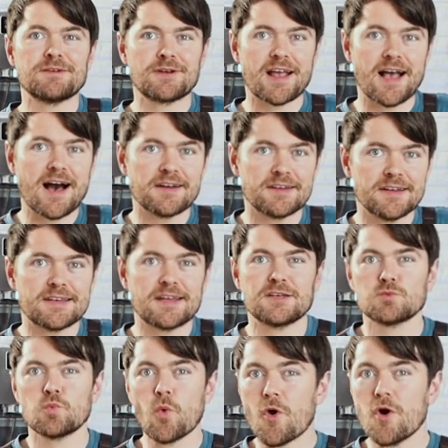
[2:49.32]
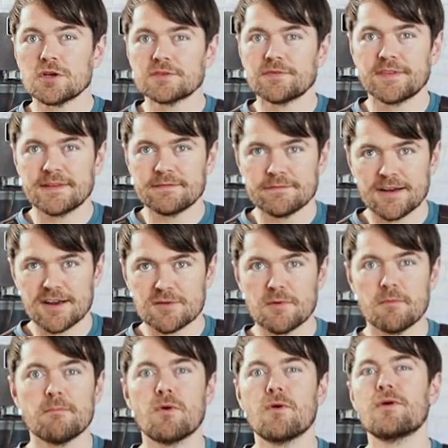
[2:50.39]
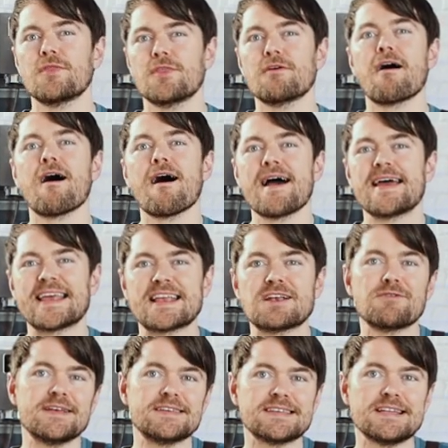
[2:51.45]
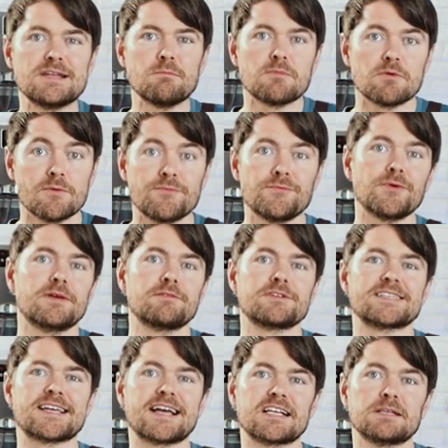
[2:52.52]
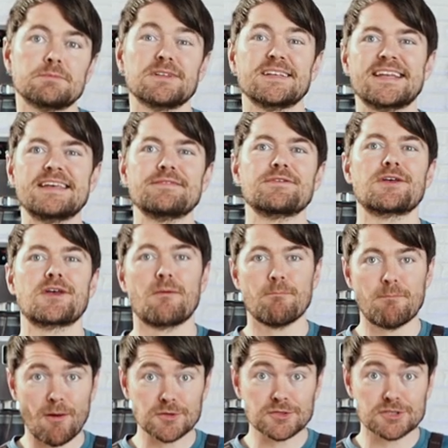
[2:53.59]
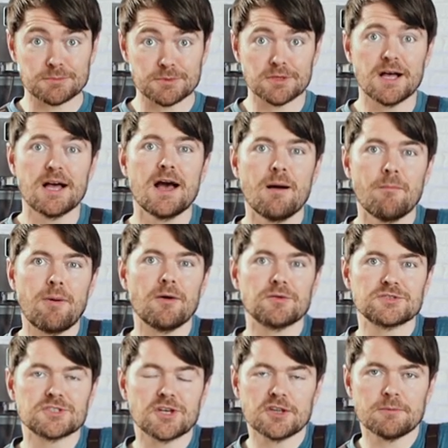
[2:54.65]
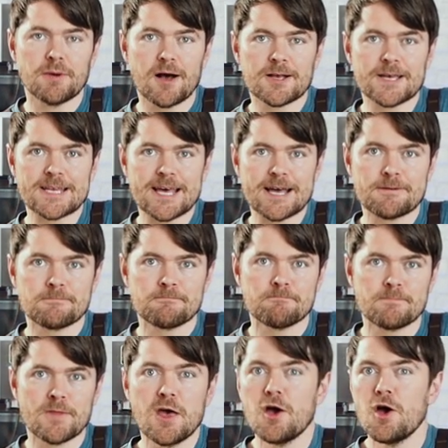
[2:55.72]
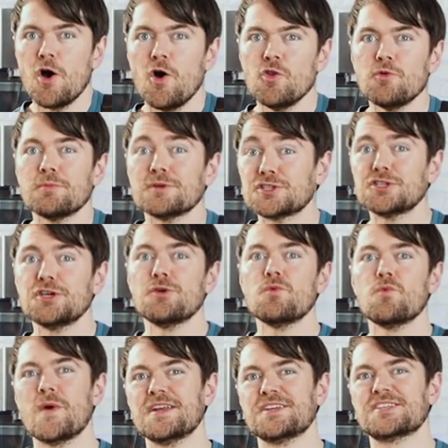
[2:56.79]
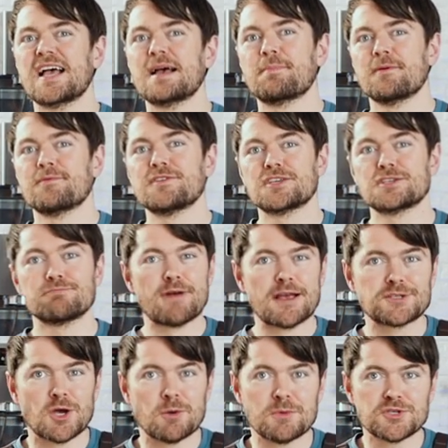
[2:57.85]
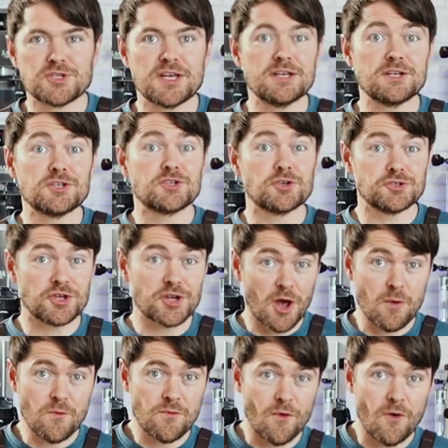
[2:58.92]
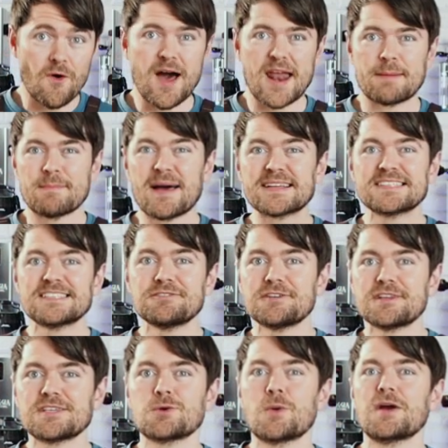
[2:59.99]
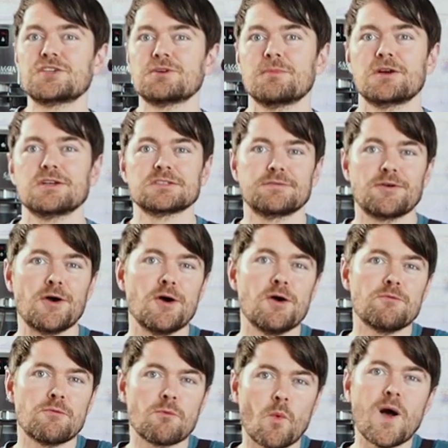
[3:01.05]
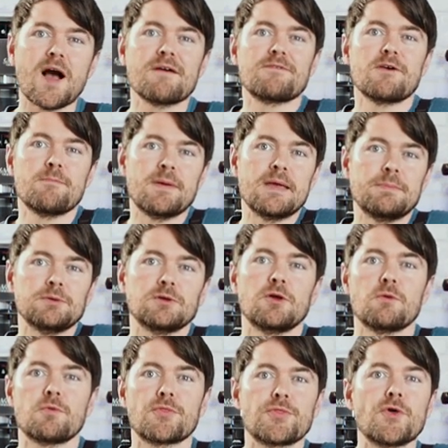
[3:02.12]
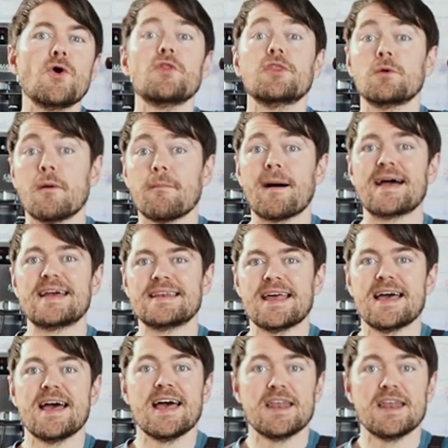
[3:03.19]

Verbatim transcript: are regarded as worse for the environment, but there are an increasing number of fully recyclable and even compostable pods on the market now. Number two, which type of Nespresso machine should you go for? And I'm answering this question because I've heard from quite a few people who thought they were buying